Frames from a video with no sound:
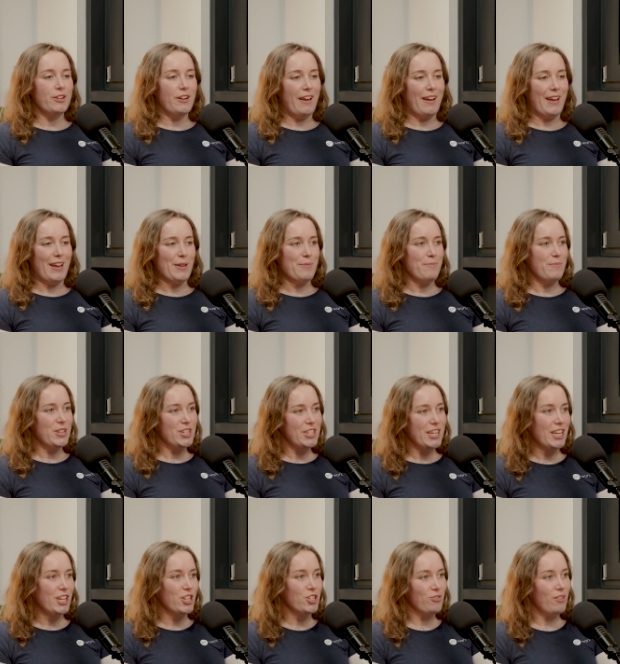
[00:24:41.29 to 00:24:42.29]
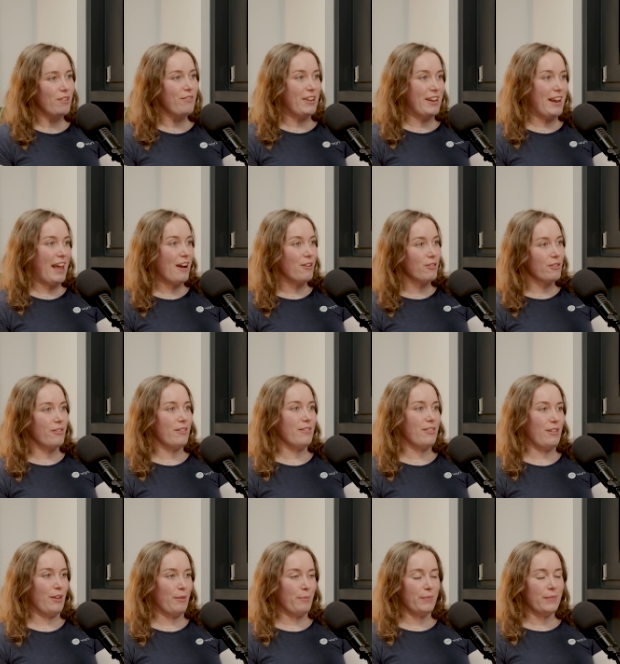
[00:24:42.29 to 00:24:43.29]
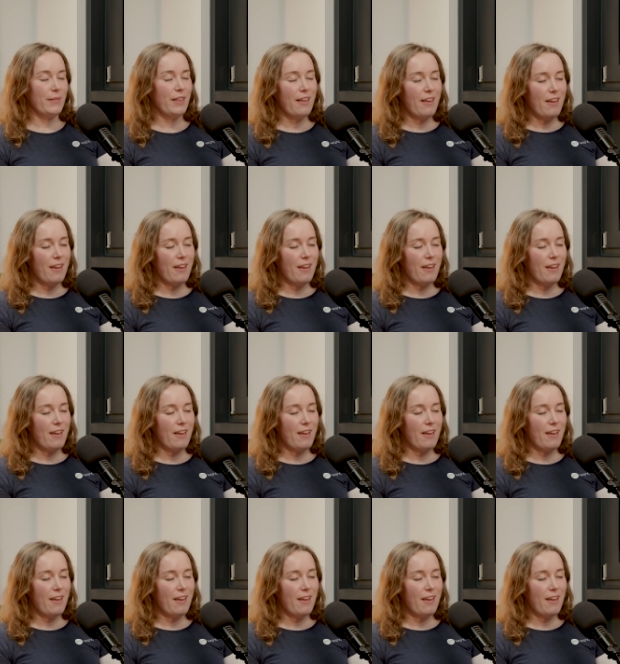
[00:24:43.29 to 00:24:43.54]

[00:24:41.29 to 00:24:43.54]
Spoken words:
machine-driven algorithm